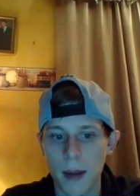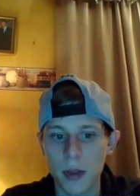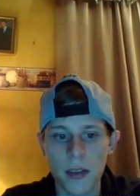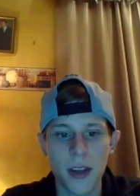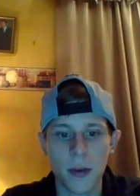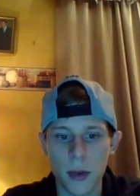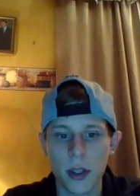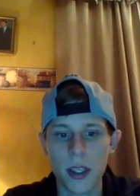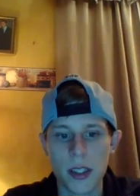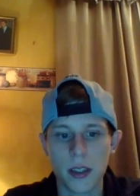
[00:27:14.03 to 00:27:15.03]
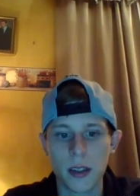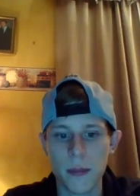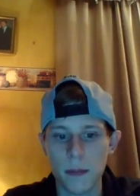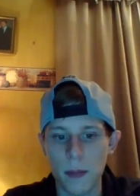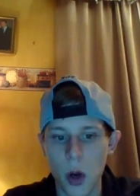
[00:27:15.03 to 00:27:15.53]

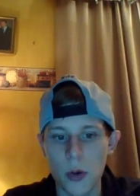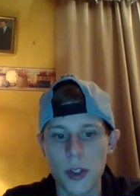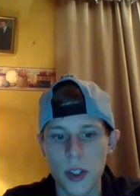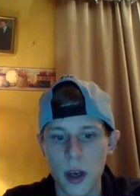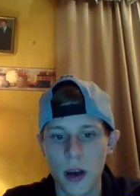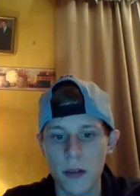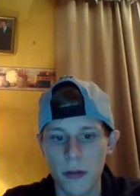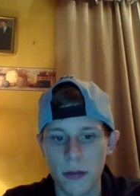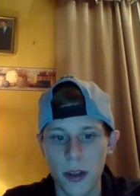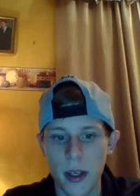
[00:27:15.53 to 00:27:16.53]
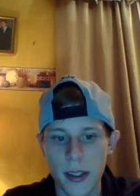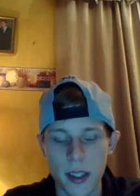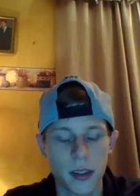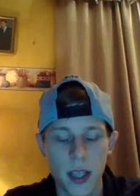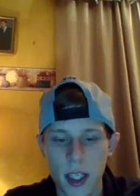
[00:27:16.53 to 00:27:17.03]
most of the
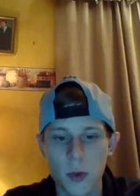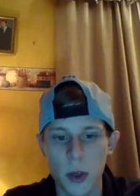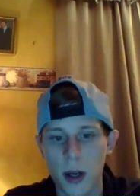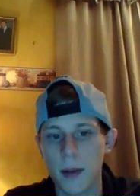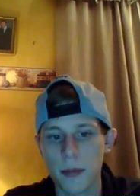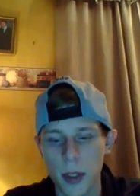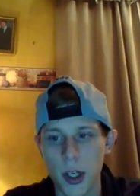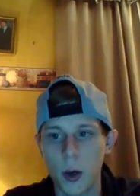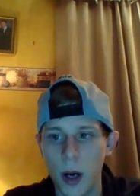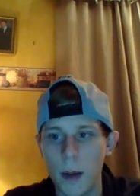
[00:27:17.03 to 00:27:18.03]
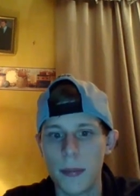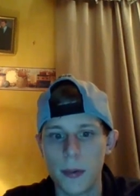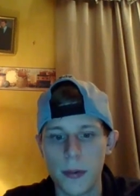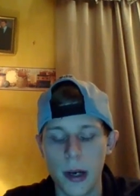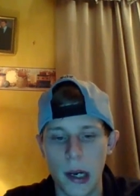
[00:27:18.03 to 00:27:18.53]
success will come from the co-op.
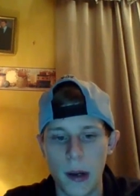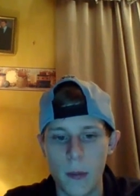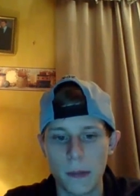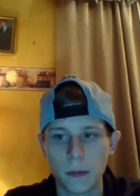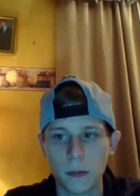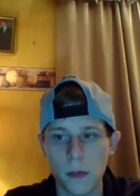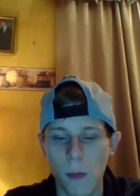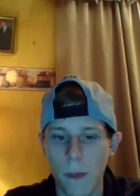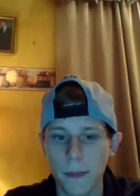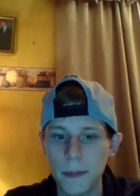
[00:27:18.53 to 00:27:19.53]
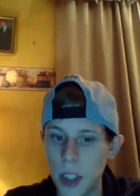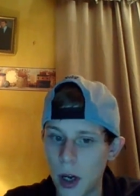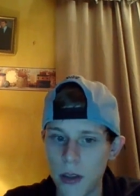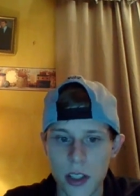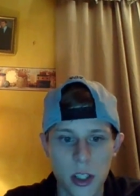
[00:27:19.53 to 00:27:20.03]

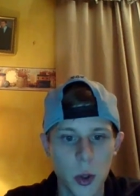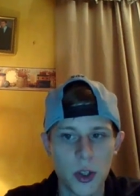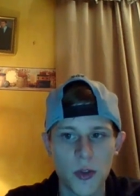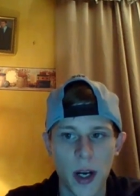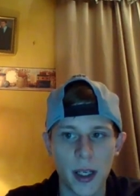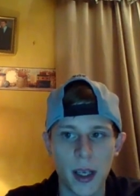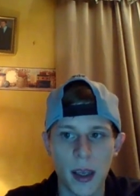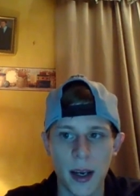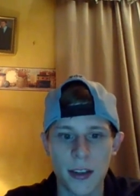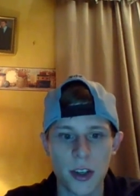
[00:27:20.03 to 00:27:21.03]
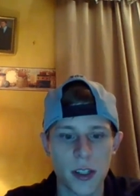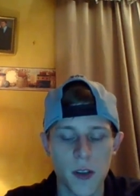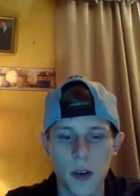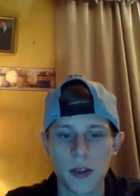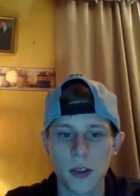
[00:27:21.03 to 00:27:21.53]
Dalton Stewart's running it, and I trust
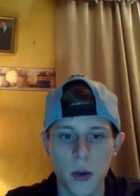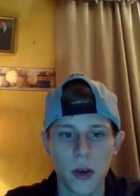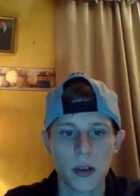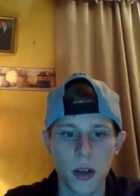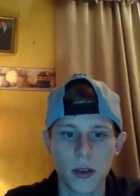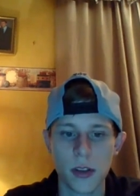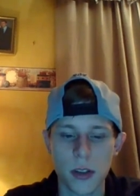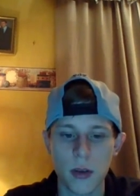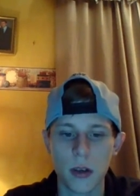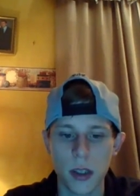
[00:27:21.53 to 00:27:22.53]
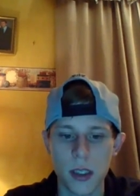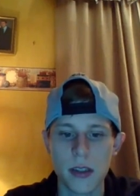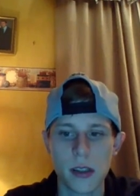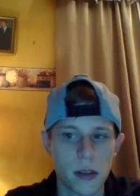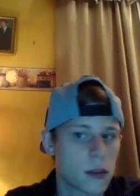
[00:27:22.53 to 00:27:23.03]
Dalton Stewart. Dalton Stewart
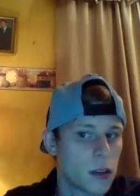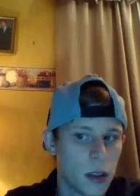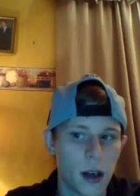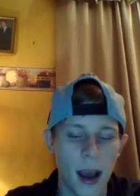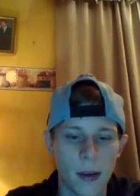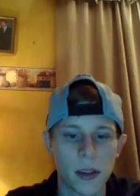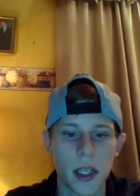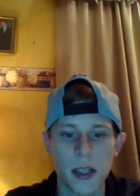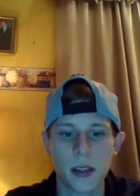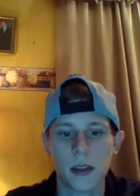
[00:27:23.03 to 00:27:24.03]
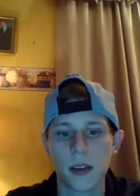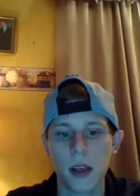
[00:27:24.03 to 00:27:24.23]
is good at advertising.